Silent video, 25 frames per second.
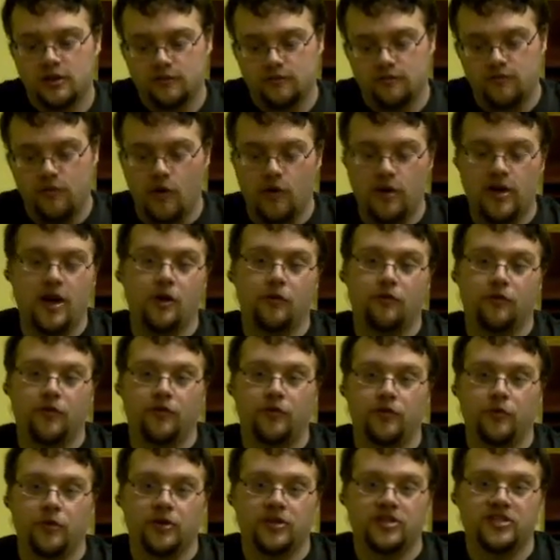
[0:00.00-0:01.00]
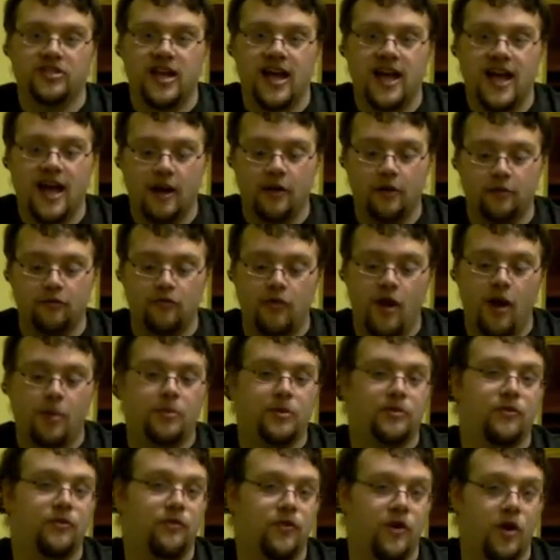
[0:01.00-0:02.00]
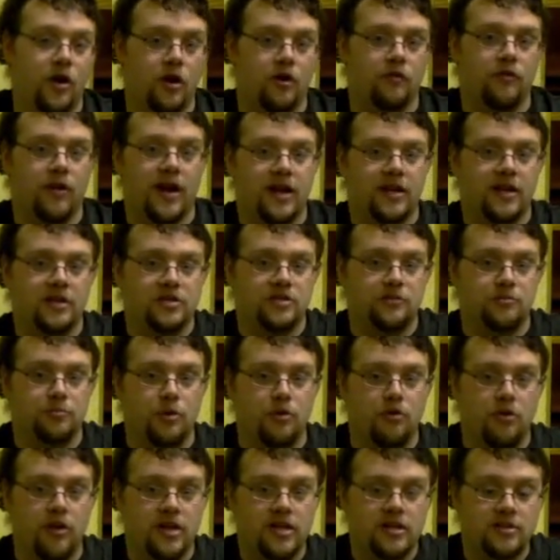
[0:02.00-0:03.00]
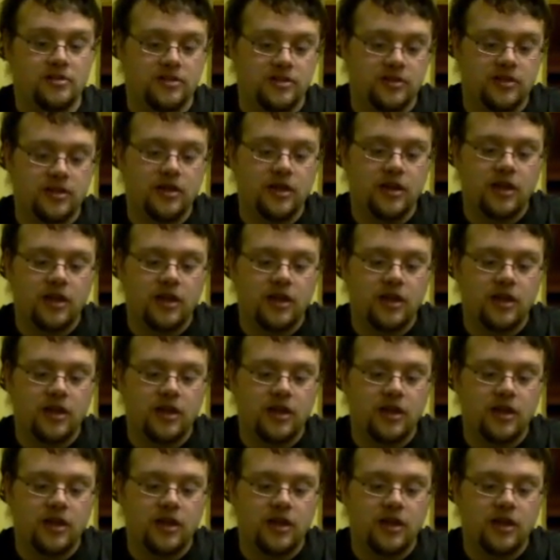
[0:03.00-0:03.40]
Very helpful if you want to stay out of rapid fire range of Marines.